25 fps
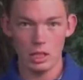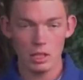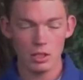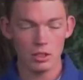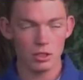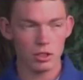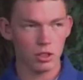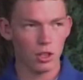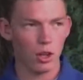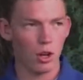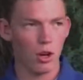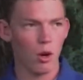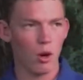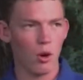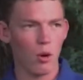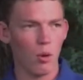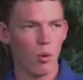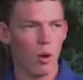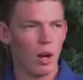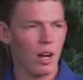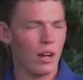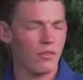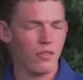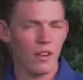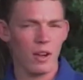So
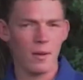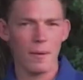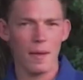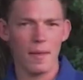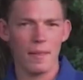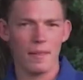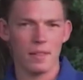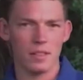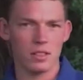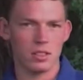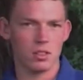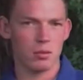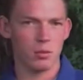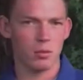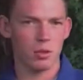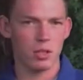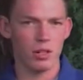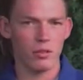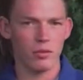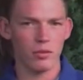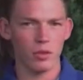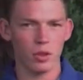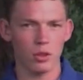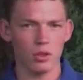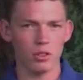what if I made things a little more
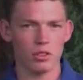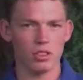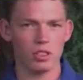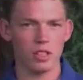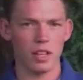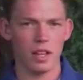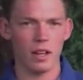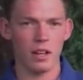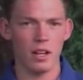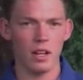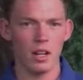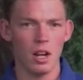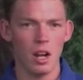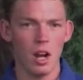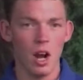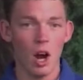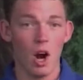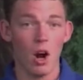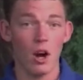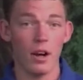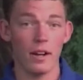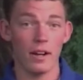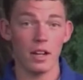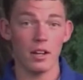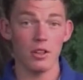difficult and said, all
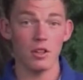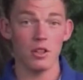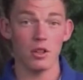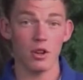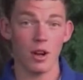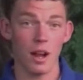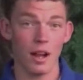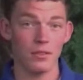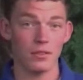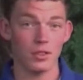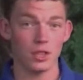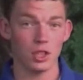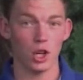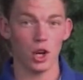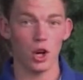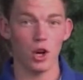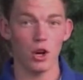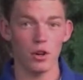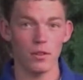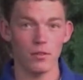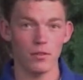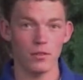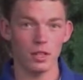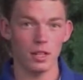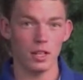right, now your graph's
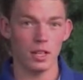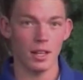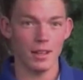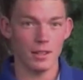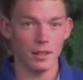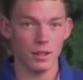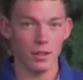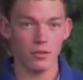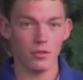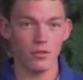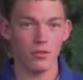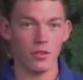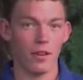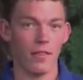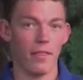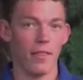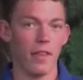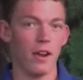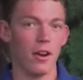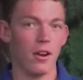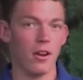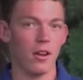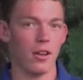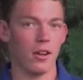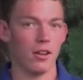curved, and you have to find the
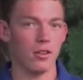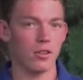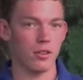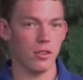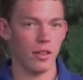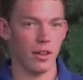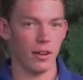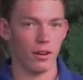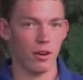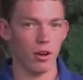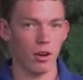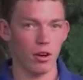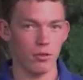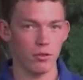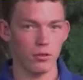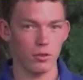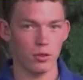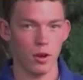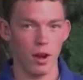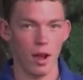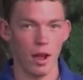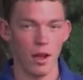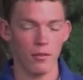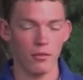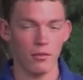area under that curved
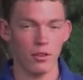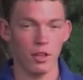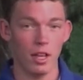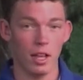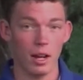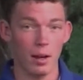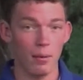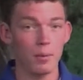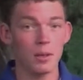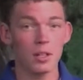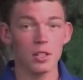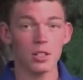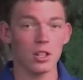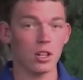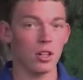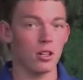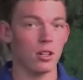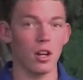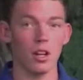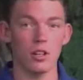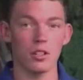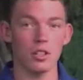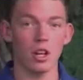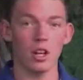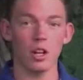graph. And I'm
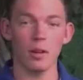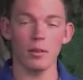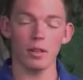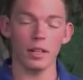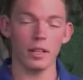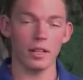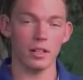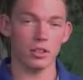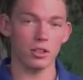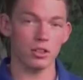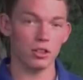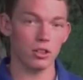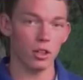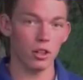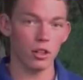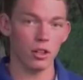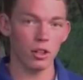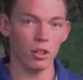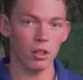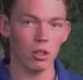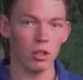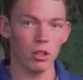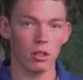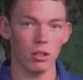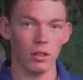not talking like a
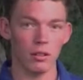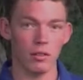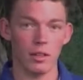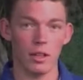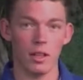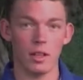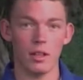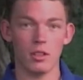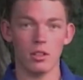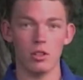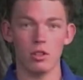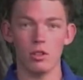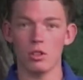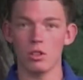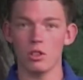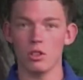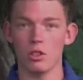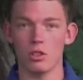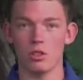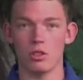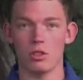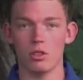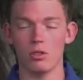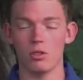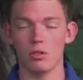circle that you could
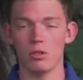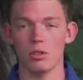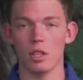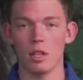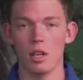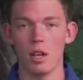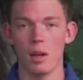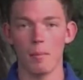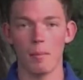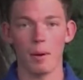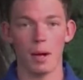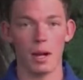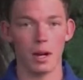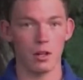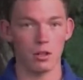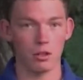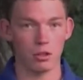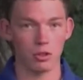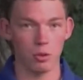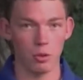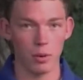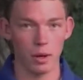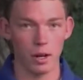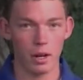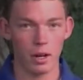just use pi r
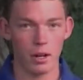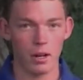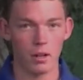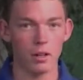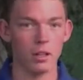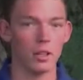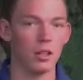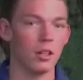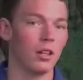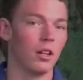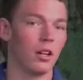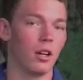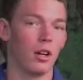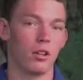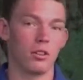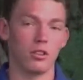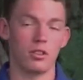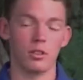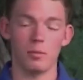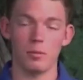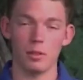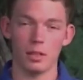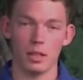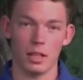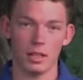squared or
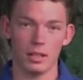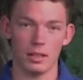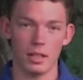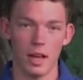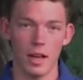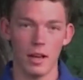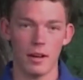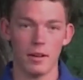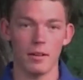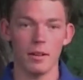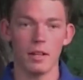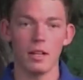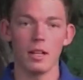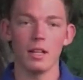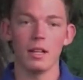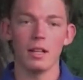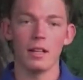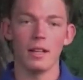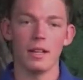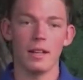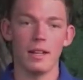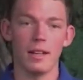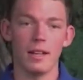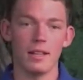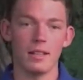something like that.
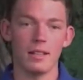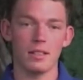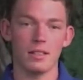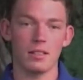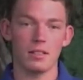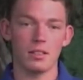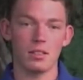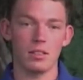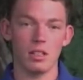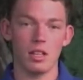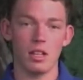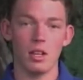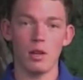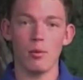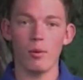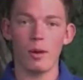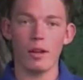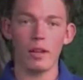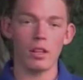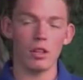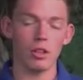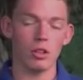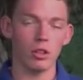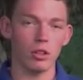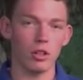It's
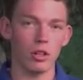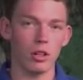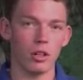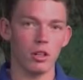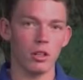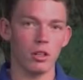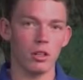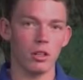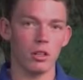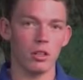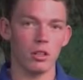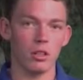irregular